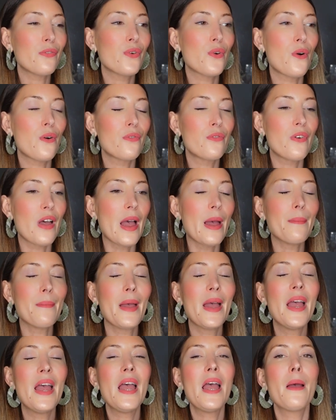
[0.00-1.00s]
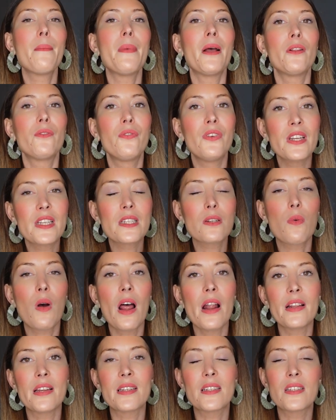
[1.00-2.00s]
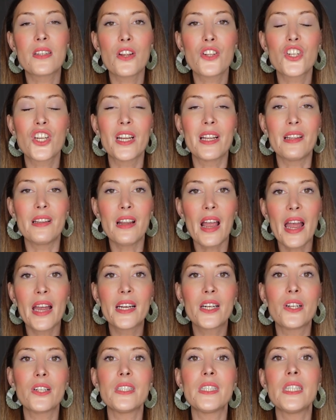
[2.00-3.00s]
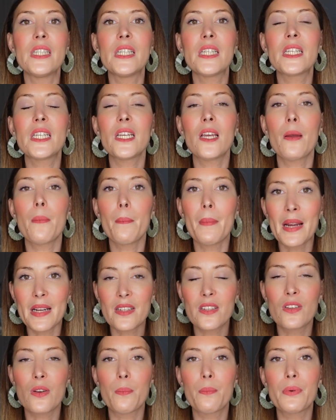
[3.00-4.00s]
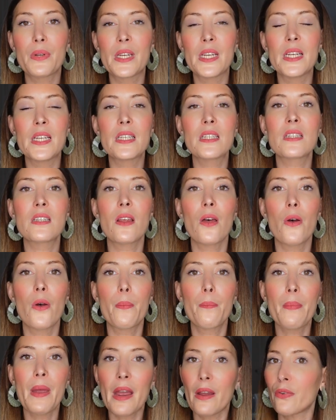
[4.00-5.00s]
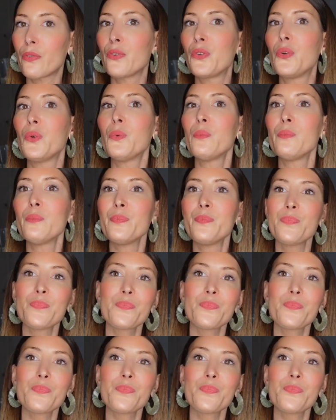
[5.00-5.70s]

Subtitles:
few of them, but this one is such an iconic masterpiece perfume.